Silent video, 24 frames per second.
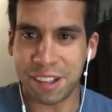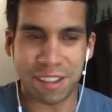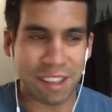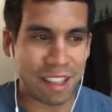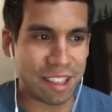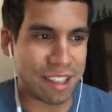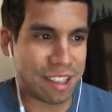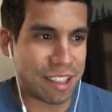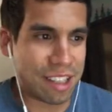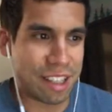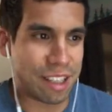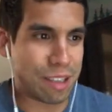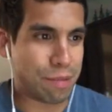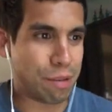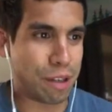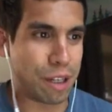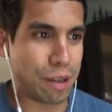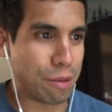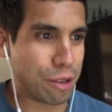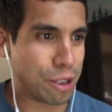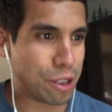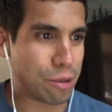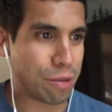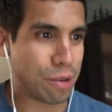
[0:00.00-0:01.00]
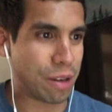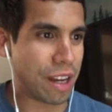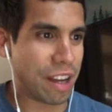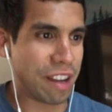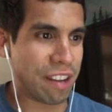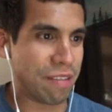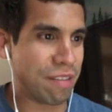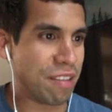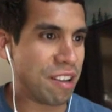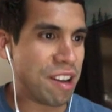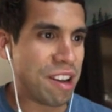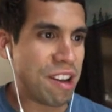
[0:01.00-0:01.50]
That's pretty much what
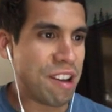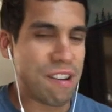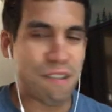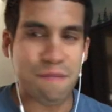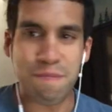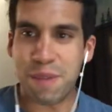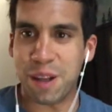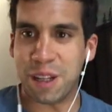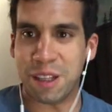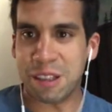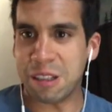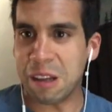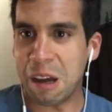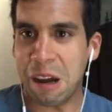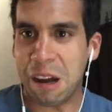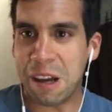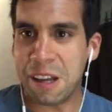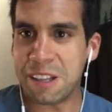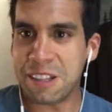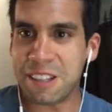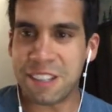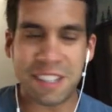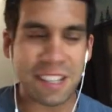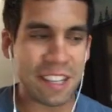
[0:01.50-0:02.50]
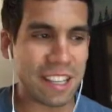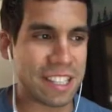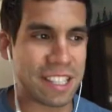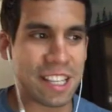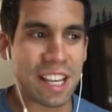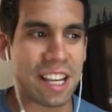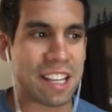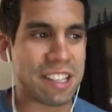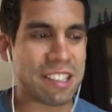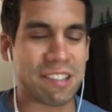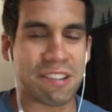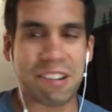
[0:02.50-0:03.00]
I've been taught in
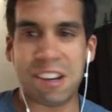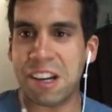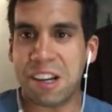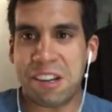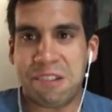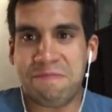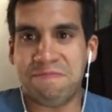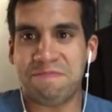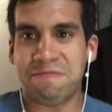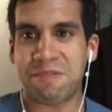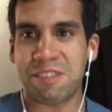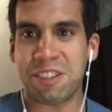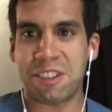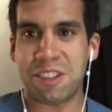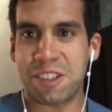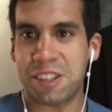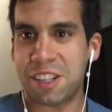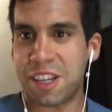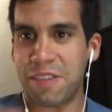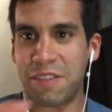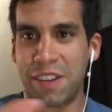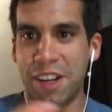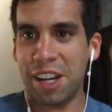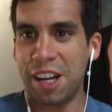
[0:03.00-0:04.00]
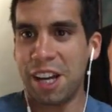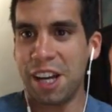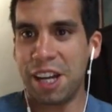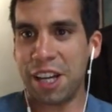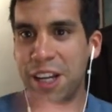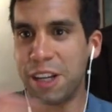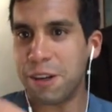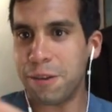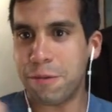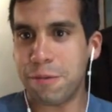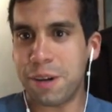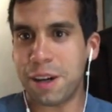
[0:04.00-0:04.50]
CSS, right? Just give it a height
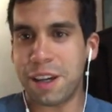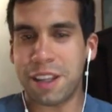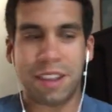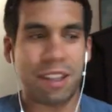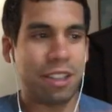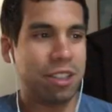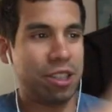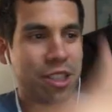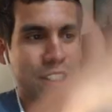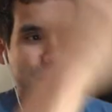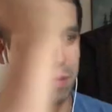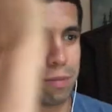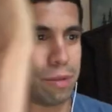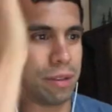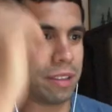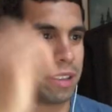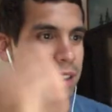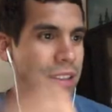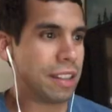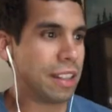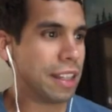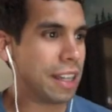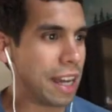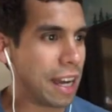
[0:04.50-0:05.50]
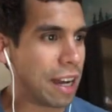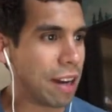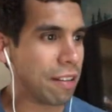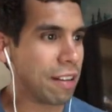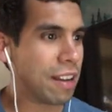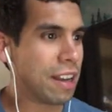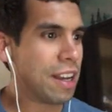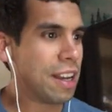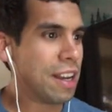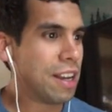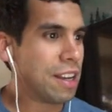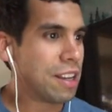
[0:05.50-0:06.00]
and a width and just smooth the thing out.
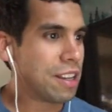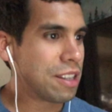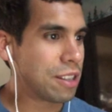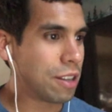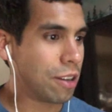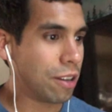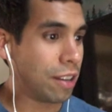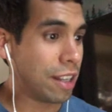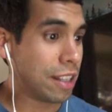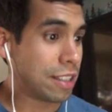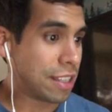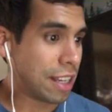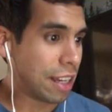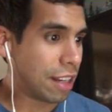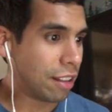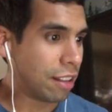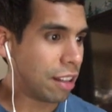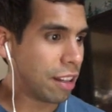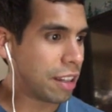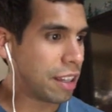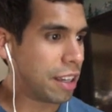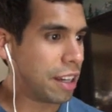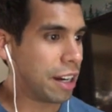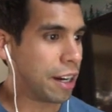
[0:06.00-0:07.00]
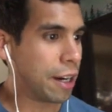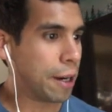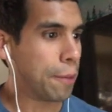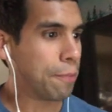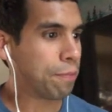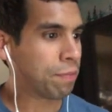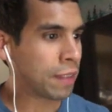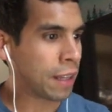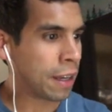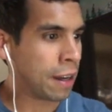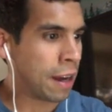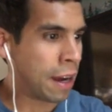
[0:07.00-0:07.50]
So let's take a look here.
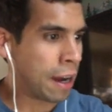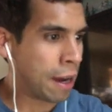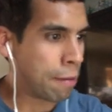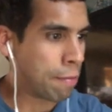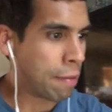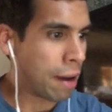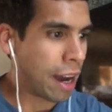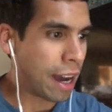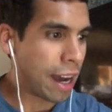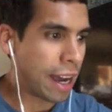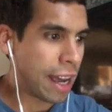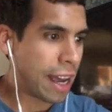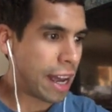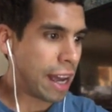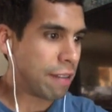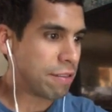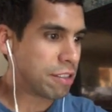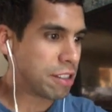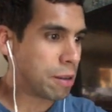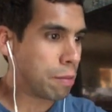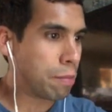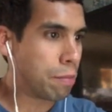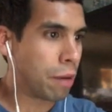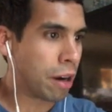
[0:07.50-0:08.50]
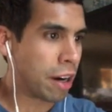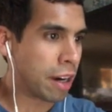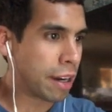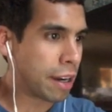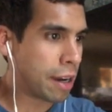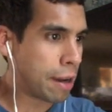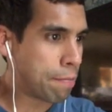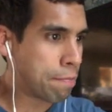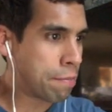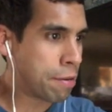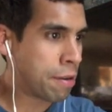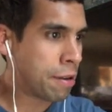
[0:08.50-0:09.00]
I have some
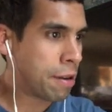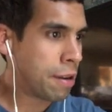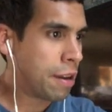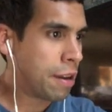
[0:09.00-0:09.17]
markup.